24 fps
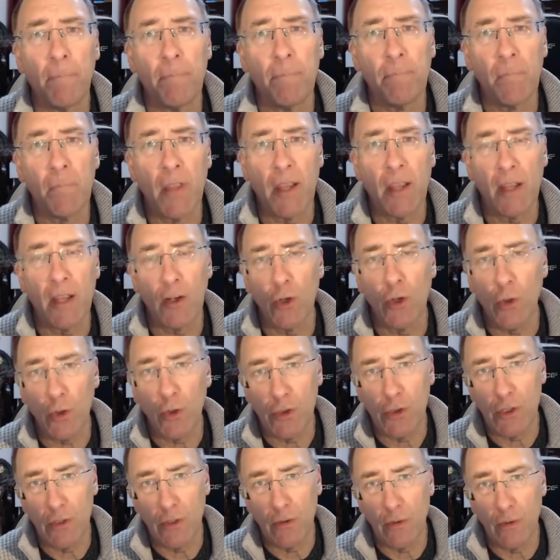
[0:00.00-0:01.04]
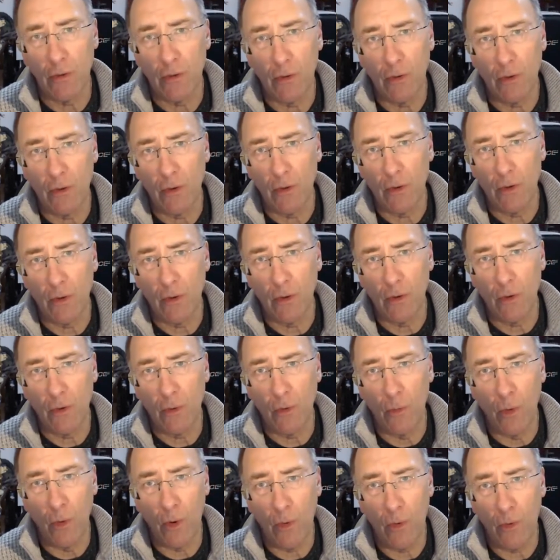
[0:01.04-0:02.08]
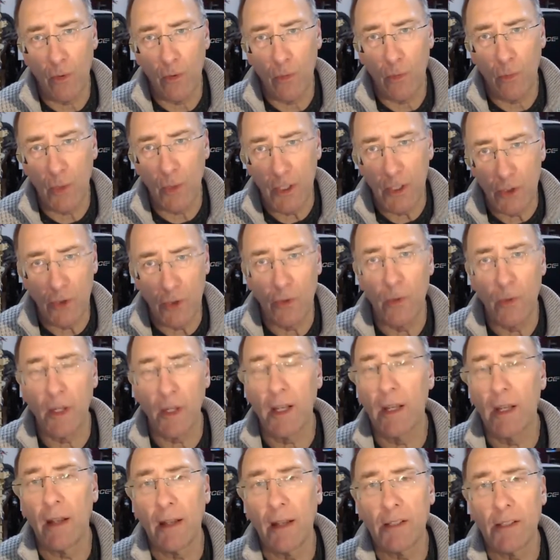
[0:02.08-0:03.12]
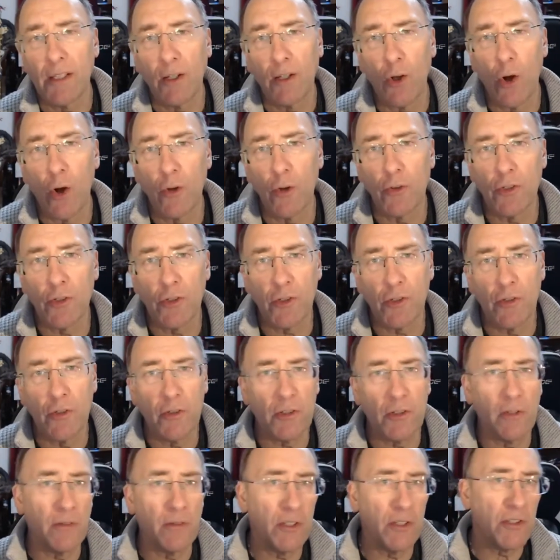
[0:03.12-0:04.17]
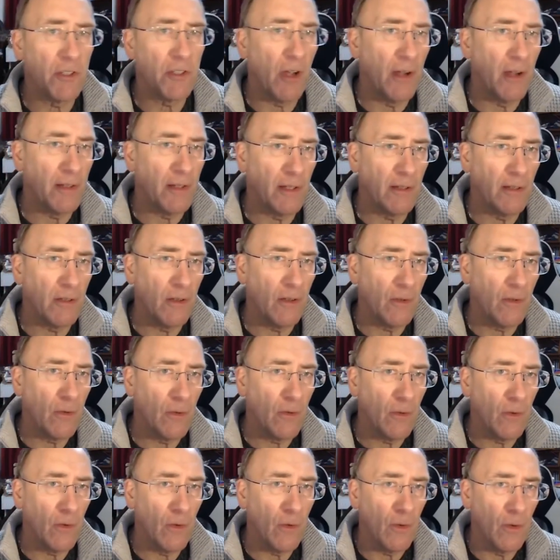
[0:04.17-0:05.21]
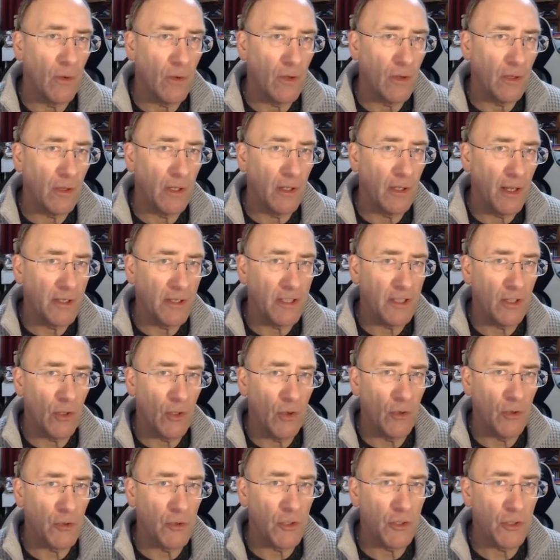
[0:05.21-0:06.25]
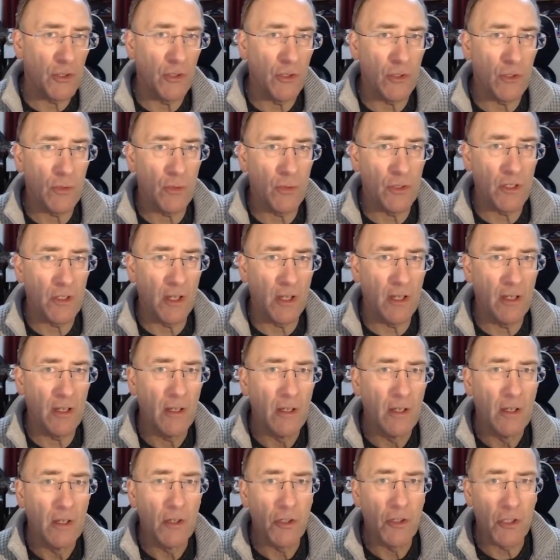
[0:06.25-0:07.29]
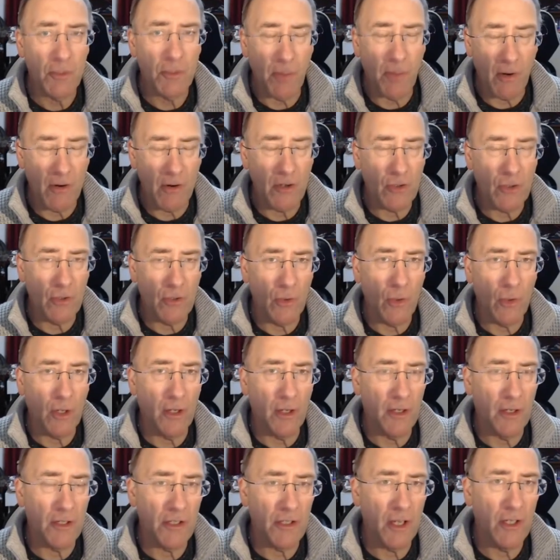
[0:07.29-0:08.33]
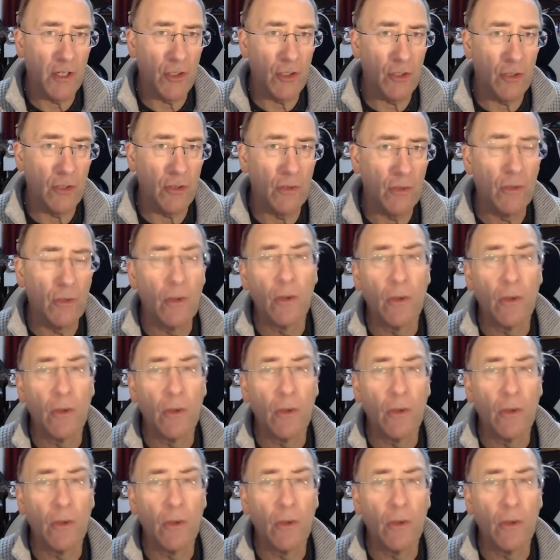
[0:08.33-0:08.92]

They had looked at what we do at Connecting Consciousness and decided that Connecting Consciousness was a spiritual organization